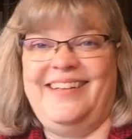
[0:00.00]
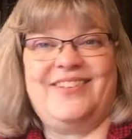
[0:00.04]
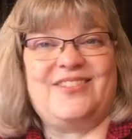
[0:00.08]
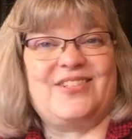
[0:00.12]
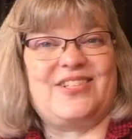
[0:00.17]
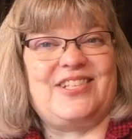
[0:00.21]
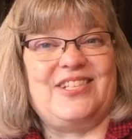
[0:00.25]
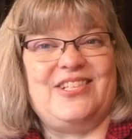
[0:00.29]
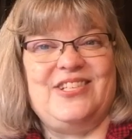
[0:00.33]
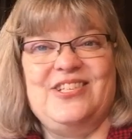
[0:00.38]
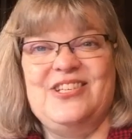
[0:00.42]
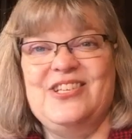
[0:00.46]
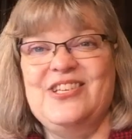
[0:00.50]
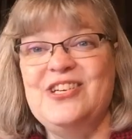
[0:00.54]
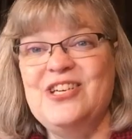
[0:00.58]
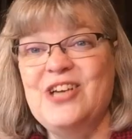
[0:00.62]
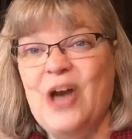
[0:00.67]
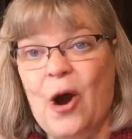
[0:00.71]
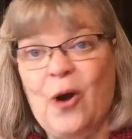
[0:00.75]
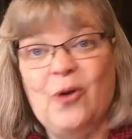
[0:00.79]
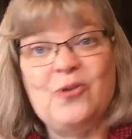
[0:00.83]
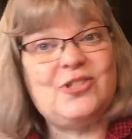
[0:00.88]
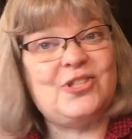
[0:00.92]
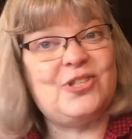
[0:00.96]
there's
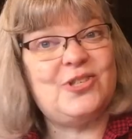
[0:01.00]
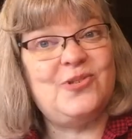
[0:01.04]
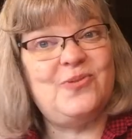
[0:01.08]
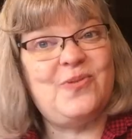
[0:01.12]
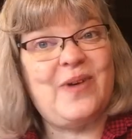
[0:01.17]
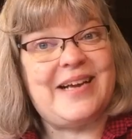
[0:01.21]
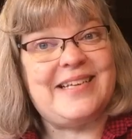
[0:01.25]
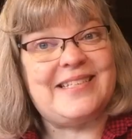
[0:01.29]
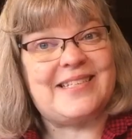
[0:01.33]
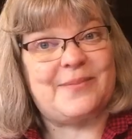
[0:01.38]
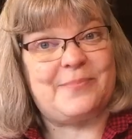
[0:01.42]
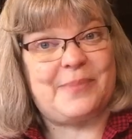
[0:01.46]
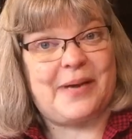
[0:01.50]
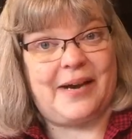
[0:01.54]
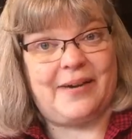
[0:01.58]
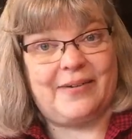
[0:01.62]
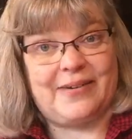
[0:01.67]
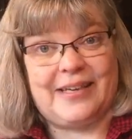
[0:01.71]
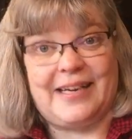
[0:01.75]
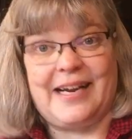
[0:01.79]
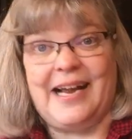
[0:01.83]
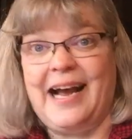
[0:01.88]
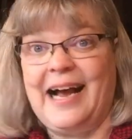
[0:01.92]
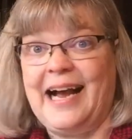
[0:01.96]
no two ways about
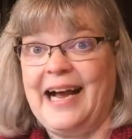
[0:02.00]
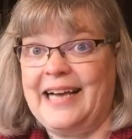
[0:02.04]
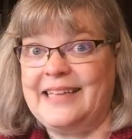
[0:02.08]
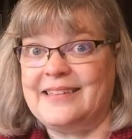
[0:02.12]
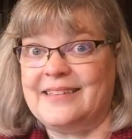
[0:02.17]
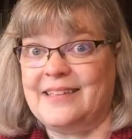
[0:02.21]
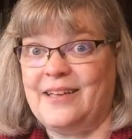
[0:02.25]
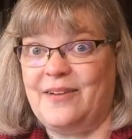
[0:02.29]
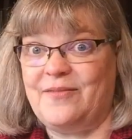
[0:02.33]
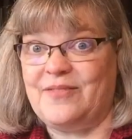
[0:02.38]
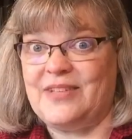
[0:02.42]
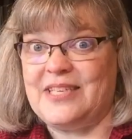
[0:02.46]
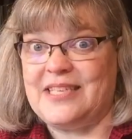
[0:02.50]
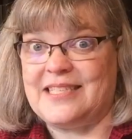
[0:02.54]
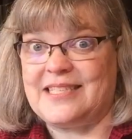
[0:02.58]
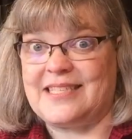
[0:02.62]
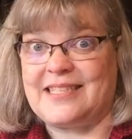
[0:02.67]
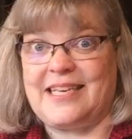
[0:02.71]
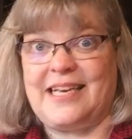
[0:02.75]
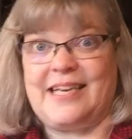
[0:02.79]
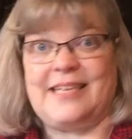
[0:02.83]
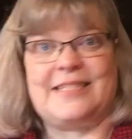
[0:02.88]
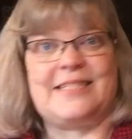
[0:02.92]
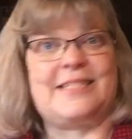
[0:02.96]
it. I love these
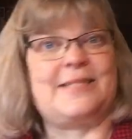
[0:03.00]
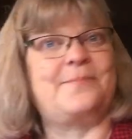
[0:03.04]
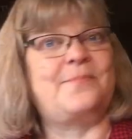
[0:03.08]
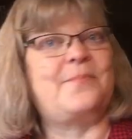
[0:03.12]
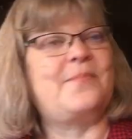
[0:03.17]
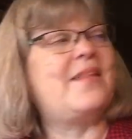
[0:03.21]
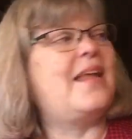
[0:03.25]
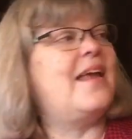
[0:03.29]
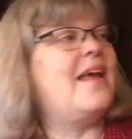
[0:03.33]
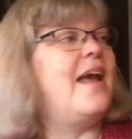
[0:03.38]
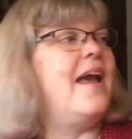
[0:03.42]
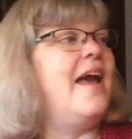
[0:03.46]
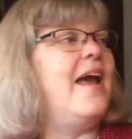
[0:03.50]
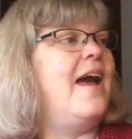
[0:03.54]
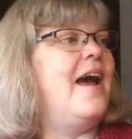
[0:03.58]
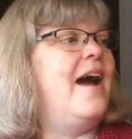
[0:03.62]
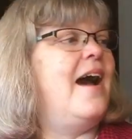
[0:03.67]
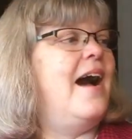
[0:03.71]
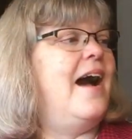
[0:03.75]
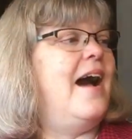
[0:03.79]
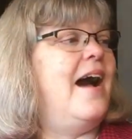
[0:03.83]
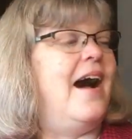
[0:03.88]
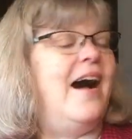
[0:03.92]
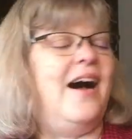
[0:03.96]
things.
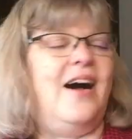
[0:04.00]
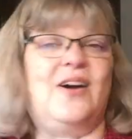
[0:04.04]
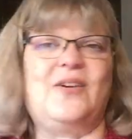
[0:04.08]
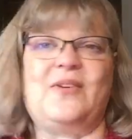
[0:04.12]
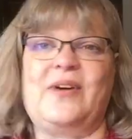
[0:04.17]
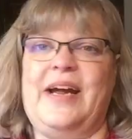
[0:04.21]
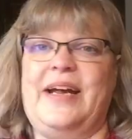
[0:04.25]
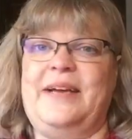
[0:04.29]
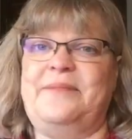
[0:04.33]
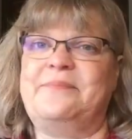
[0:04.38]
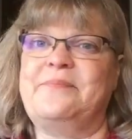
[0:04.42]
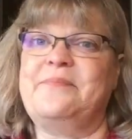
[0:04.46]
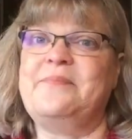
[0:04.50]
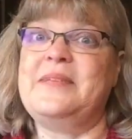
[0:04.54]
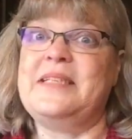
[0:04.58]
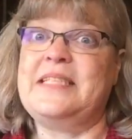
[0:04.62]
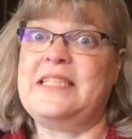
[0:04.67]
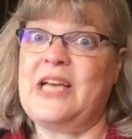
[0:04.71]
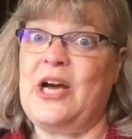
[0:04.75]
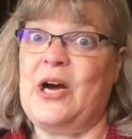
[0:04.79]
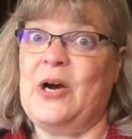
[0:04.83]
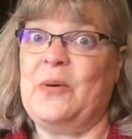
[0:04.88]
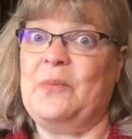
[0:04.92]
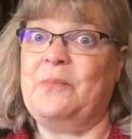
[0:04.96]
All right,
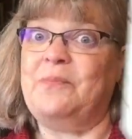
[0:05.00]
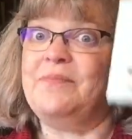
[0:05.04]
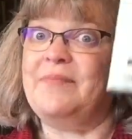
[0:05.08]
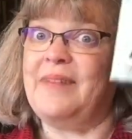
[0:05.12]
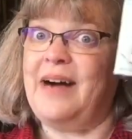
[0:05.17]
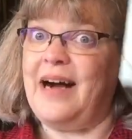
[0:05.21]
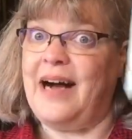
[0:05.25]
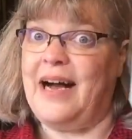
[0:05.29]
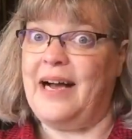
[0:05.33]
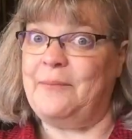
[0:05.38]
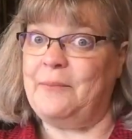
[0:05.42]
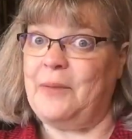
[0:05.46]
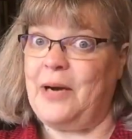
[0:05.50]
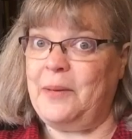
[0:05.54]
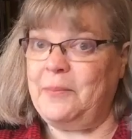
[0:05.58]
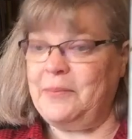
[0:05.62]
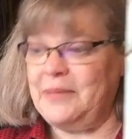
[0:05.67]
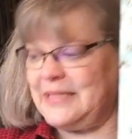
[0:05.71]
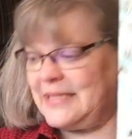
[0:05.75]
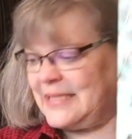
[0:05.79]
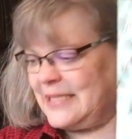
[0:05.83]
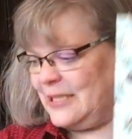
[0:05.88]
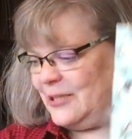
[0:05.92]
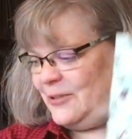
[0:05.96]
so I bought
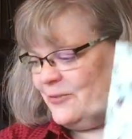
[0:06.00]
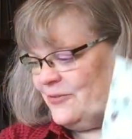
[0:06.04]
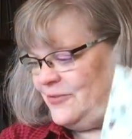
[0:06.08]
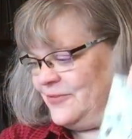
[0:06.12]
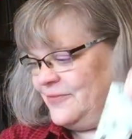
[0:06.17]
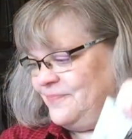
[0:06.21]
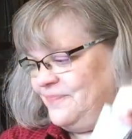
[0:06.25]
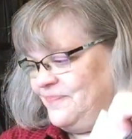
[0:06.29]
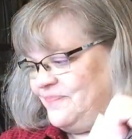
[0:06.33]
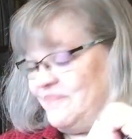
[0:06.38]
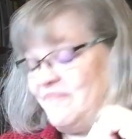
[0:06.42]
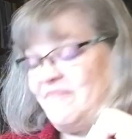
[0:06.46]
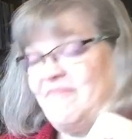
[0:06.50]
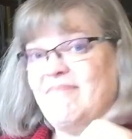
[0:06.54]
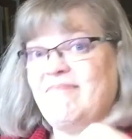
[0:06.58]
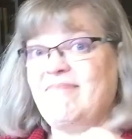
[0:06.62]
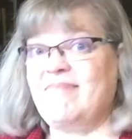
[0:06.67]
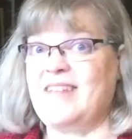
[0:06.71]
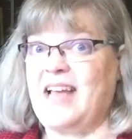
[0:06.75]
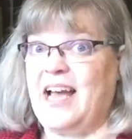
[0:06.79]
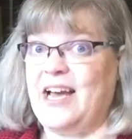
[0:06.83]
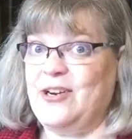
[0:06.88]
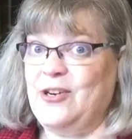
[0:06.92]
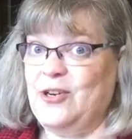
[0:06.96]
myself
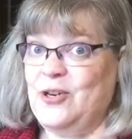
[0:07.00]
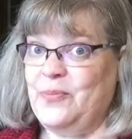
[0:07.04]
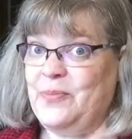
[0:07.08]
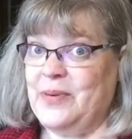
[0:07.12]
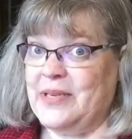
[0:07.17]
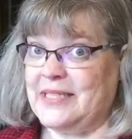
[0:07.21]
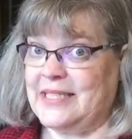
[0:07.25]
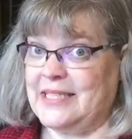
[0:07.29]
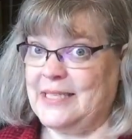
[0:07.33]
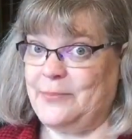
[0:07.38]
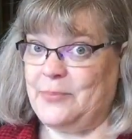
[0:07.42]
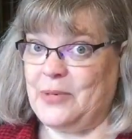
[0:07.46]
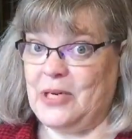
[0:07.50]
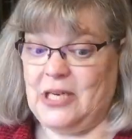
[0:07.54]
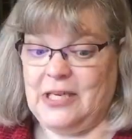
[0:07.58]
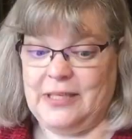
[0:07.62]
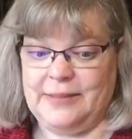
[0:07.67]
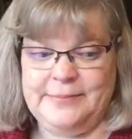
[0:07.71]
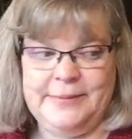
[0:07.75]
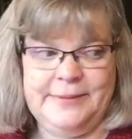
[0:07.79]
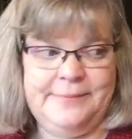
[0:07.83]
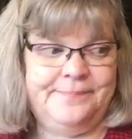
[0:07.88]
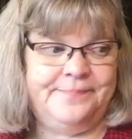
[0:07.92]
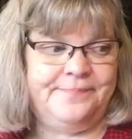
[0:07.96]
a new Bitsy
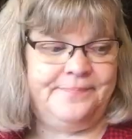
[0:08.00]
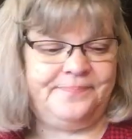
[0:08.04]
Bob.